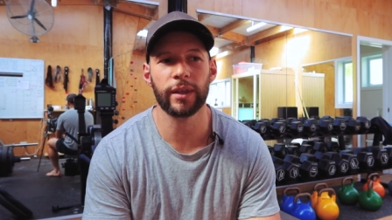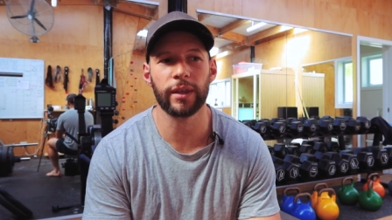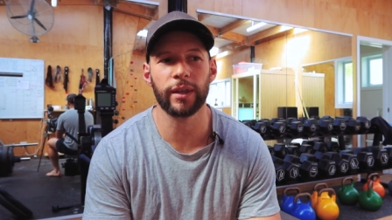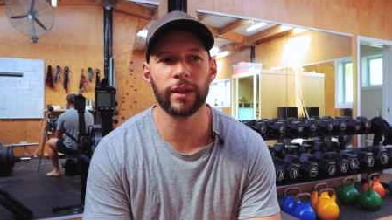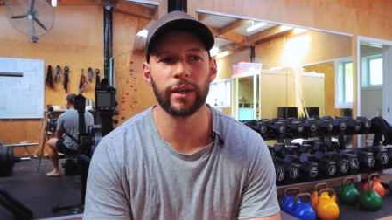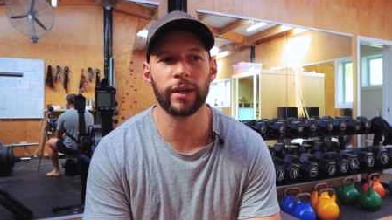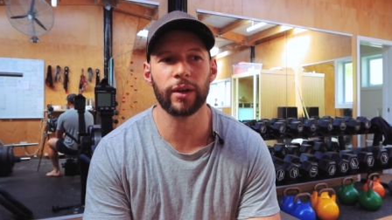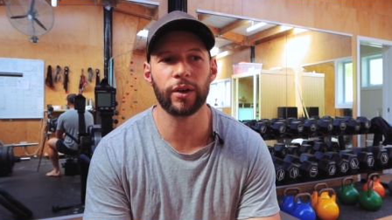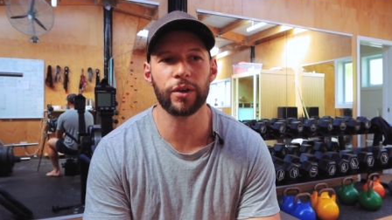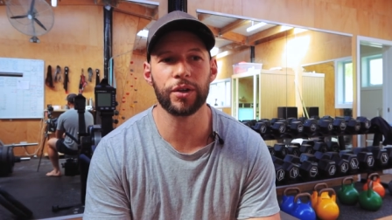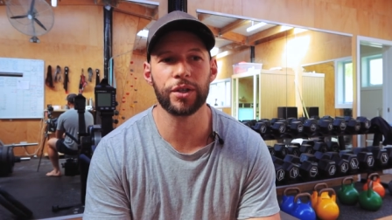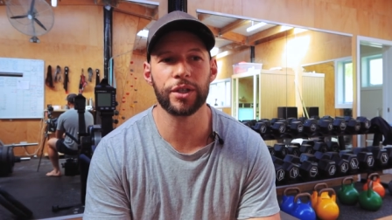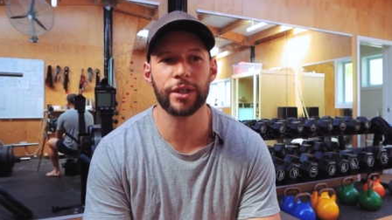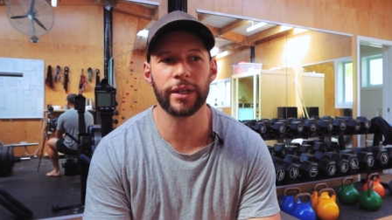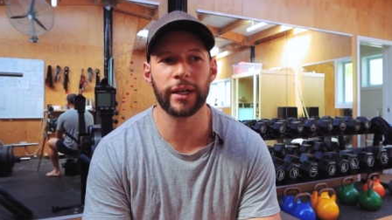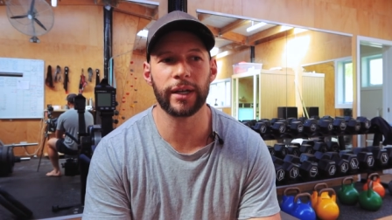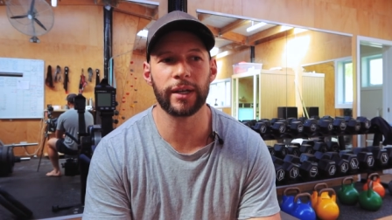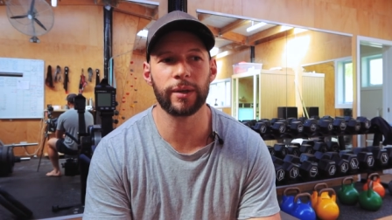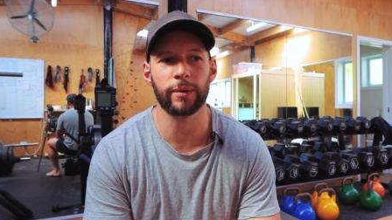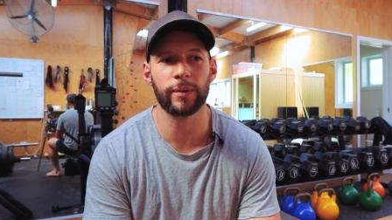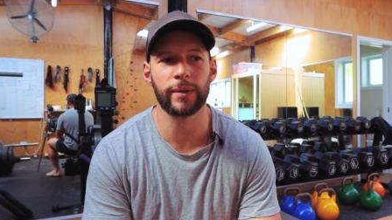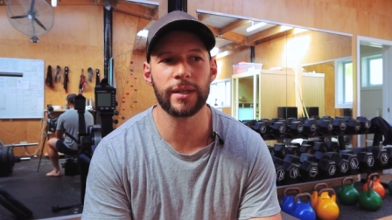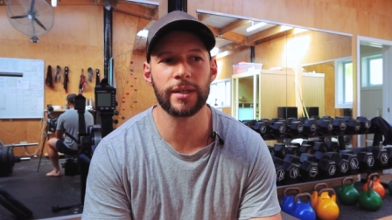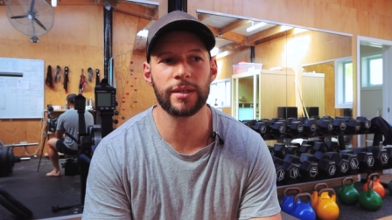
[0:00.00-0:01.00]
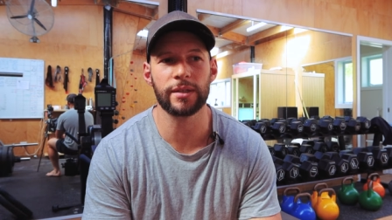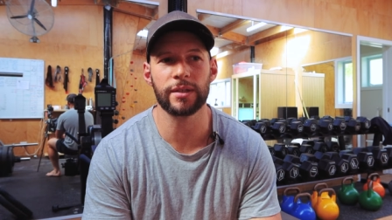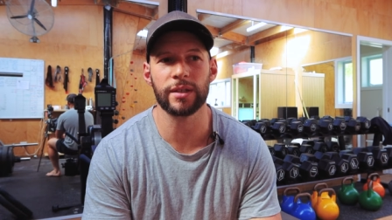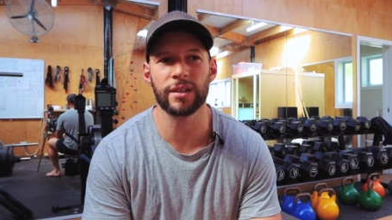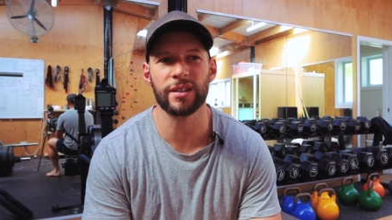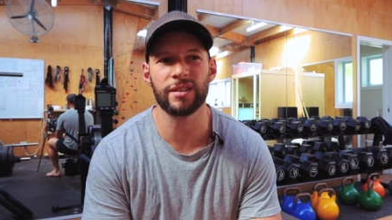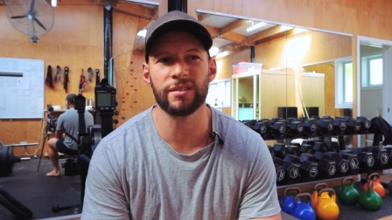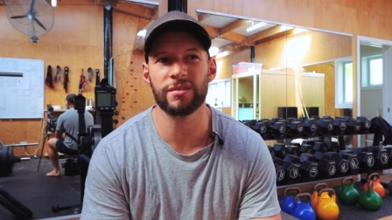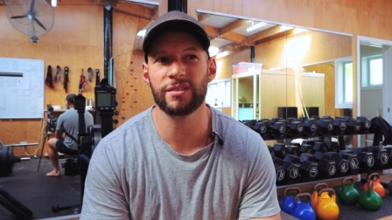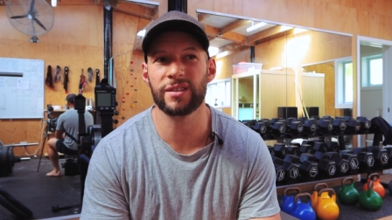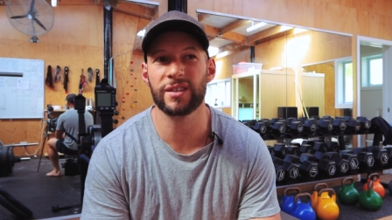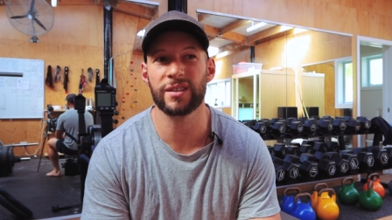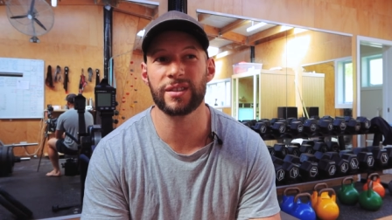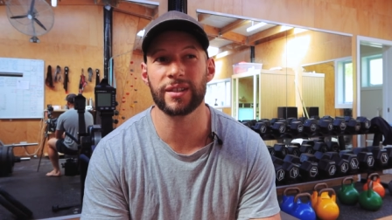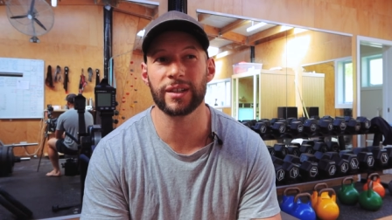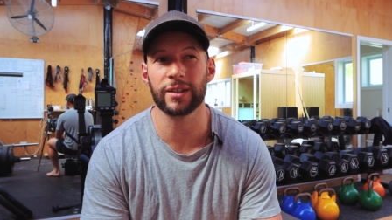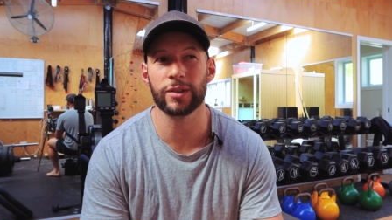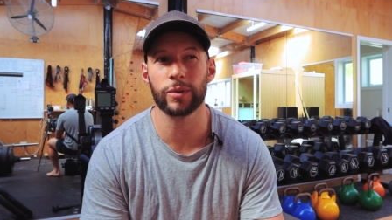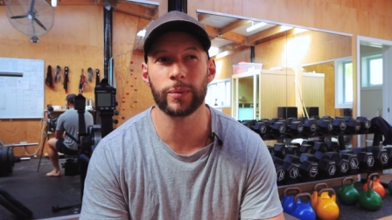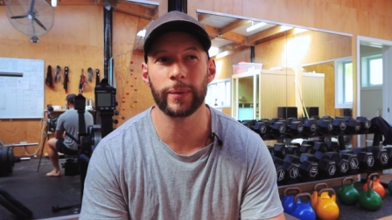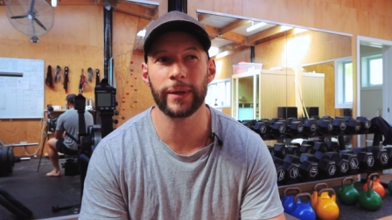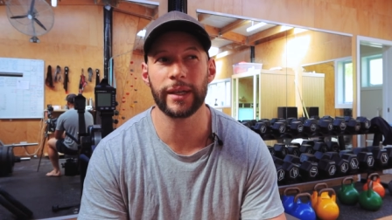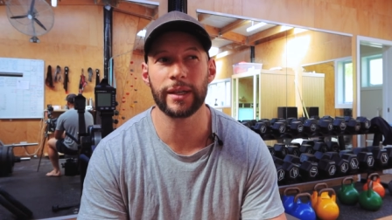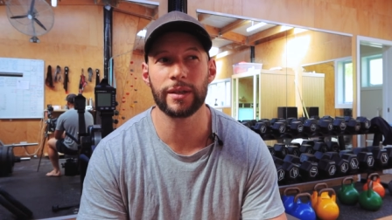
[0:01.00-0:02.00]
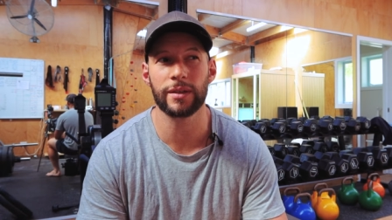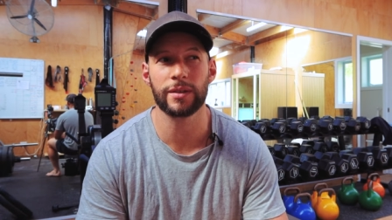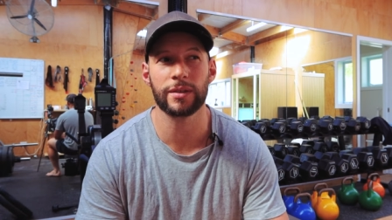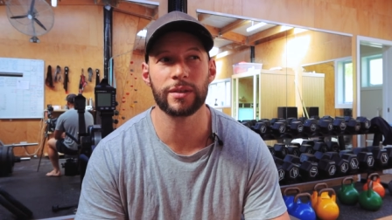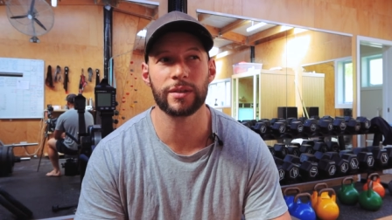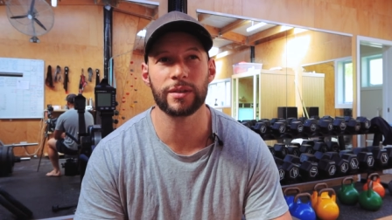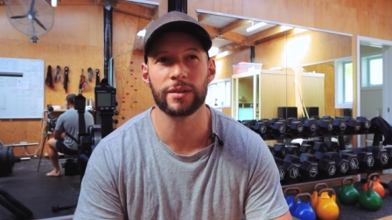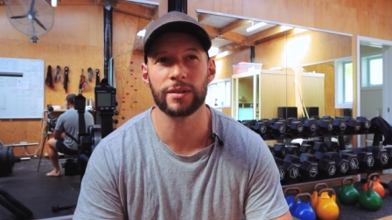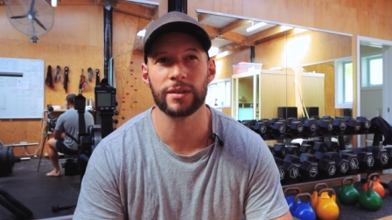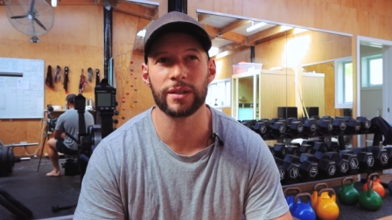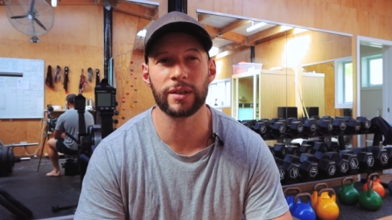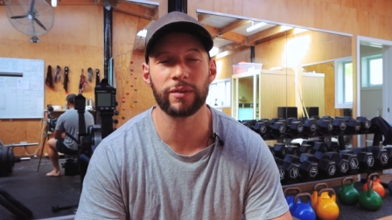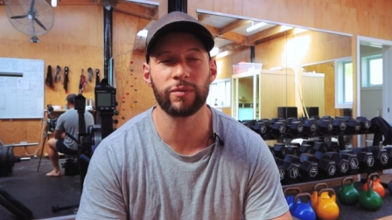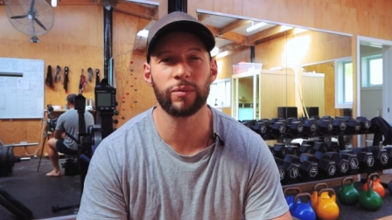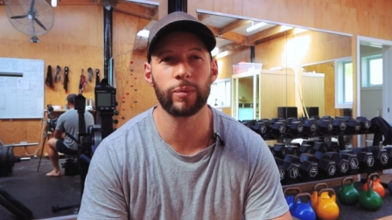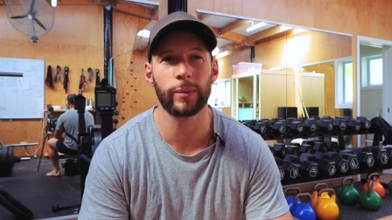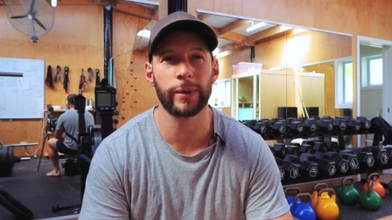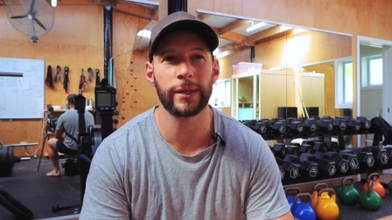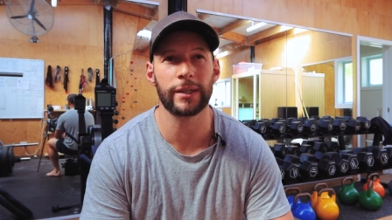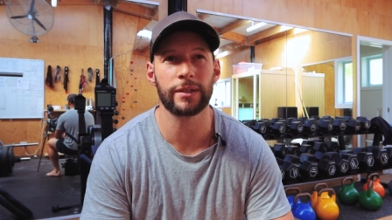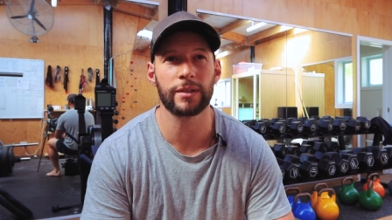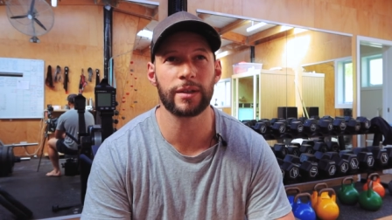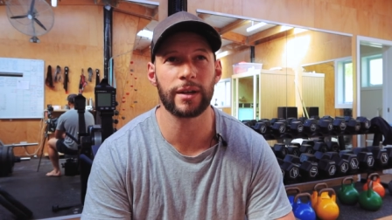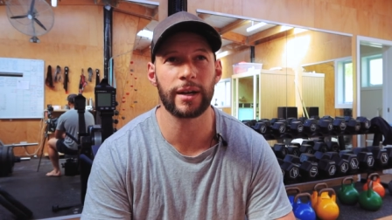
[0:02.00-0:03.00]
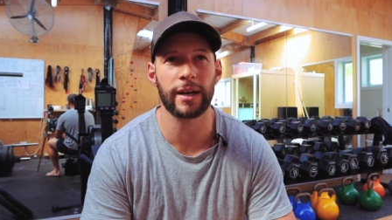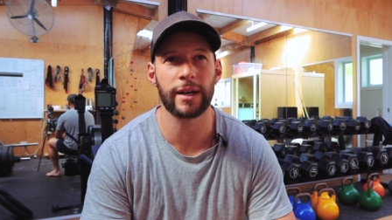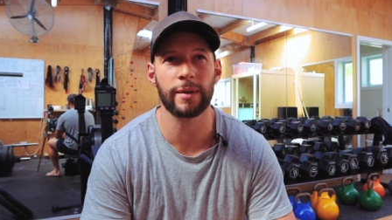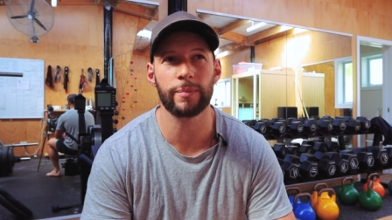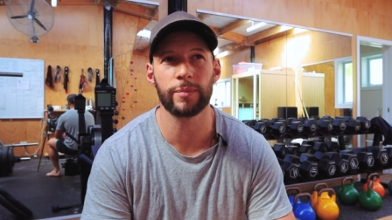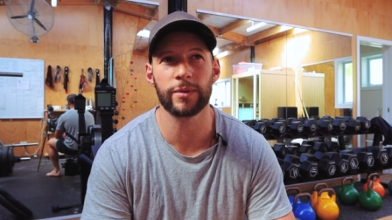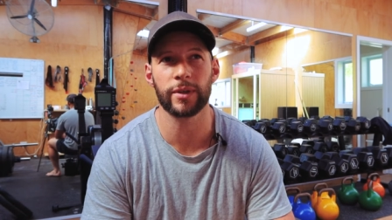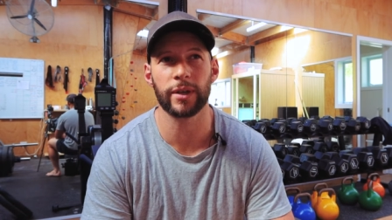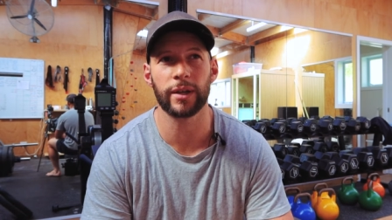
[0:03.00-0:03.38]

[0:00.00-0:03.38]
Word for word: the Oceania ones in six weeks, seven weeks time.